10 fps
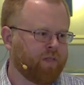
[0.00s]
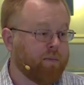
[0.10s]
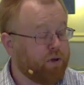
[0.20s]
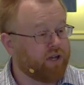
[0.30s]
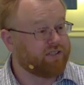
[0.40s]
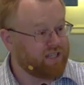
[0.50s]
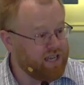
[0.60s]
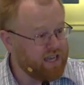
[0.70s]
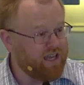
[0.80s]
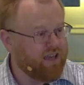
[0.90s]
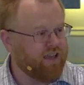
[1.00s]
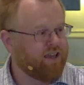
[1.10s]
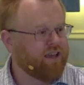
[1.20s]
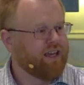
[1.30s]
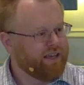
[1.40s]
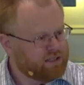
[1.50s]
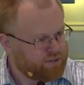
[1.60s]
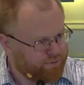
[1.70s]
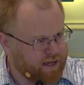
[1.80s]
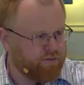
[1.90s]
because He is
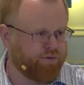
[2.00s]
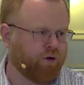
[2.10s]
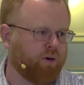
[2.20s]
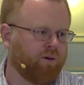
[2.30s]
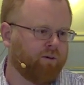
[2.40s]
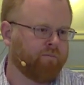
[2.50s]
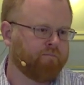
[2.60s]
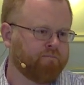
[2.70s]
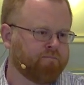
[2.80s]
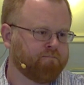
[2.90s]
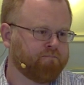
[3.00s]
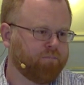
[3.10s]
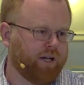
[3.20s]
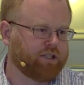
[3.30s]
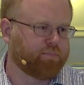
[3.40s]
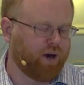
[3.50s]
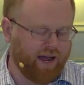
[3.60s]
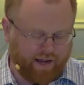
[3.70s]
faithful. Let's pray.